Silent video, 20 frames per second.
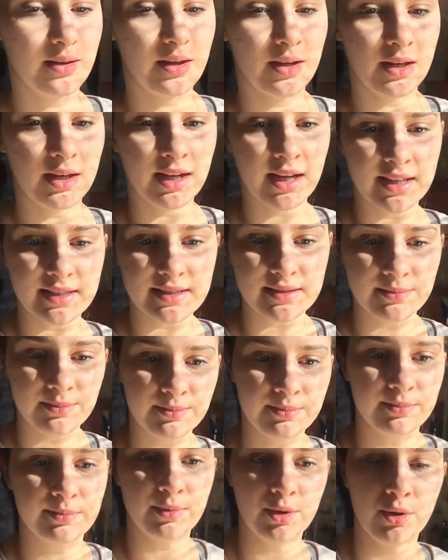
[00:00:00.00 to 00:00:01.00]
gonna get
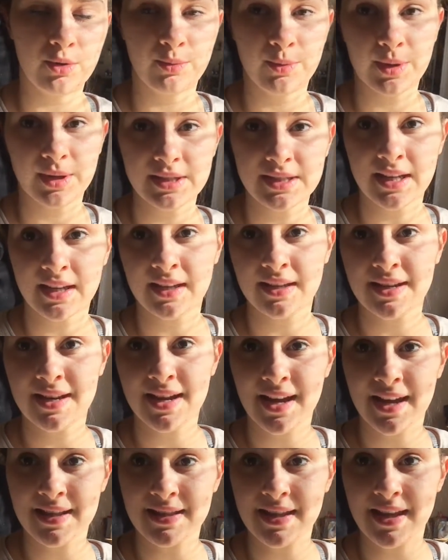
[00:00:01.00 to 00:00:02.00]
some homework
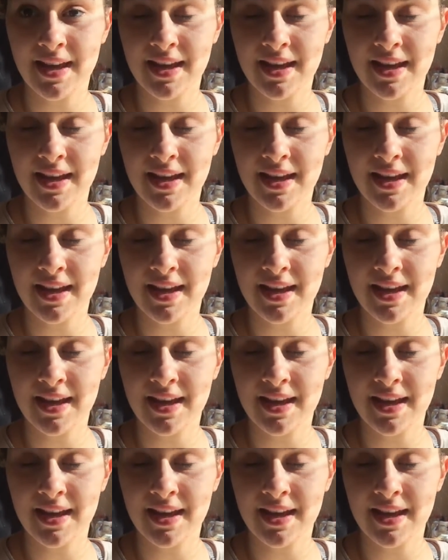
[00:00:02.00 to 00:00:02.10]
done and